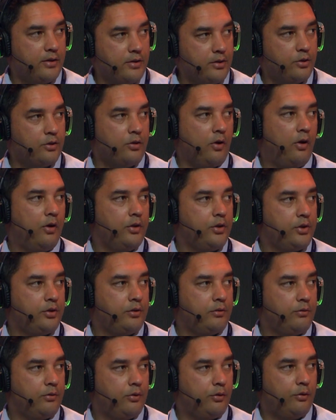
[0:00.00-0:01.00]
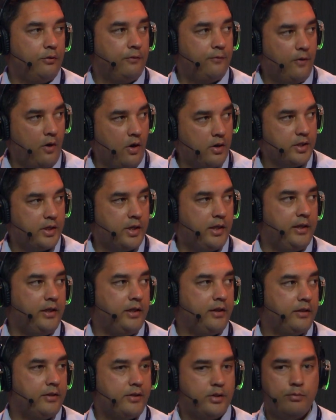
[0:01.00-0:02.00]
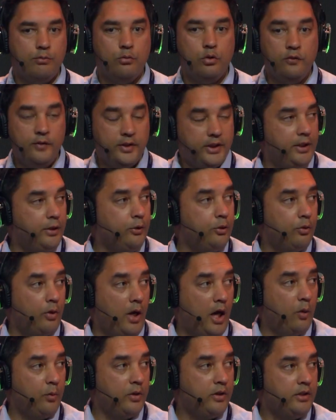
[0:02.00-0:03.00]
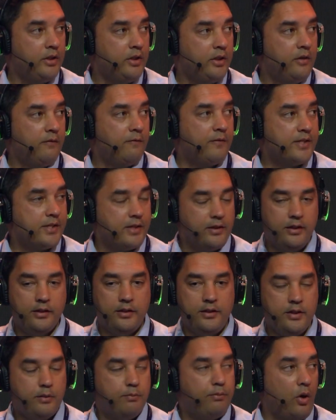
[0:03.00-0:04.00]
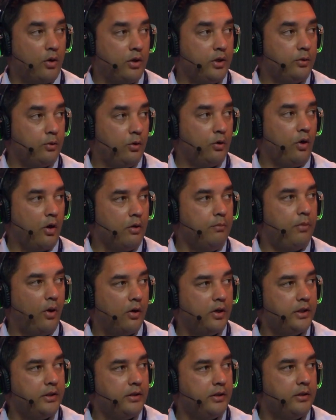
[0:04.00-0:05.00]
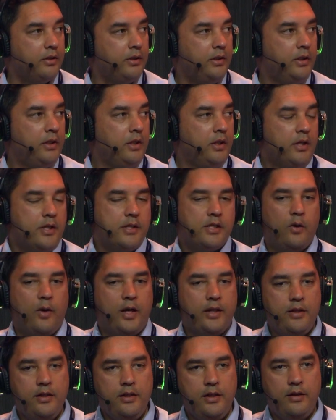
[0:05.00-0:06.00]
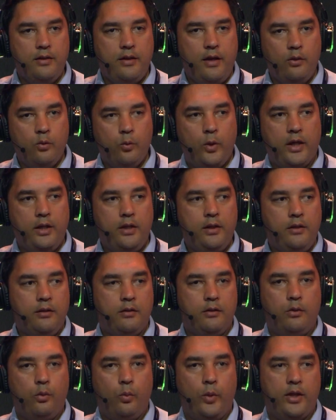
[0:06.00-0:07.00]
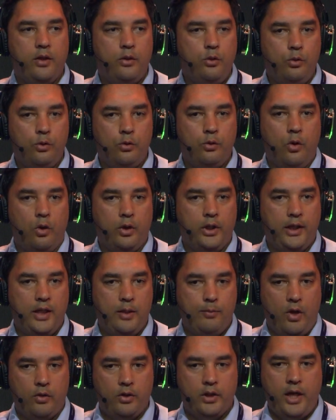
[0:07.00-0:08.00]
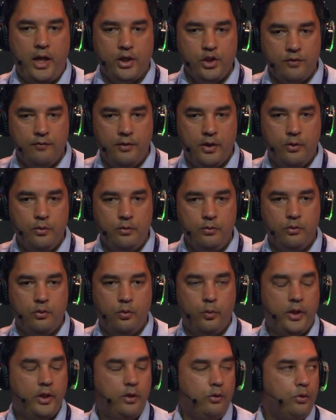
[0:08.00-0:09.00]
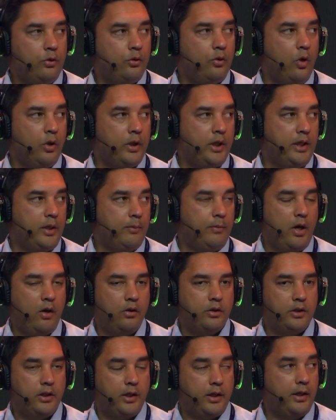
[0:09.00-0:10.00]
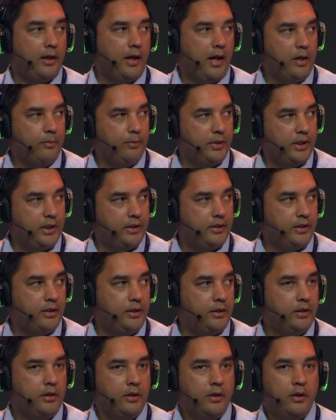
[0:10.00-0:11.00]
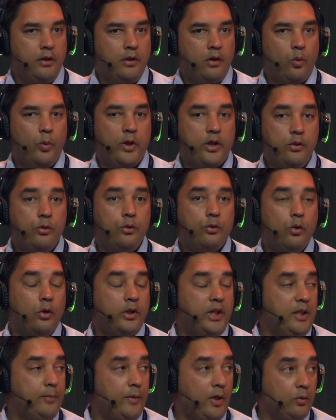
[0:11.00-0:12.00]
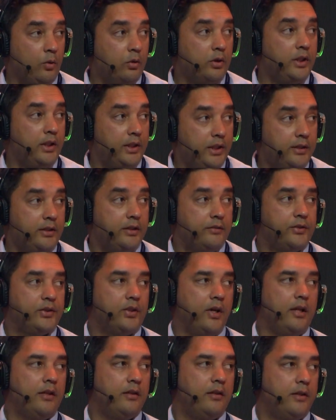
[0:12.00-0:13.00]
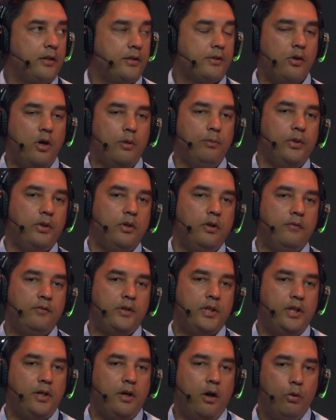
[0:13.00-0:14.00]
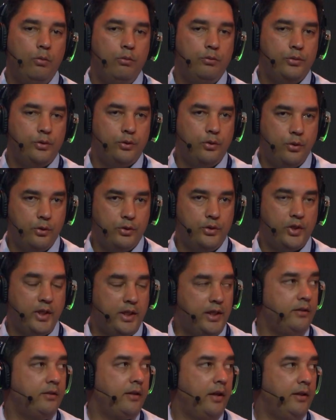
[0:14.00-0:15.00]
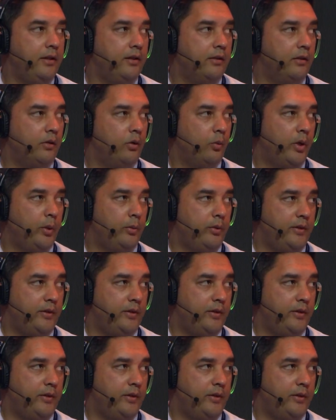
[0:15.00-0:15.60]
discharge, do fast clearance, move it into our facilities, bonded or non-bonded. So I think in that way, whether you're talking about cash flow, whether you're talking about reliability, whether you're talking about alternatives, right? The example of the home goods retailer where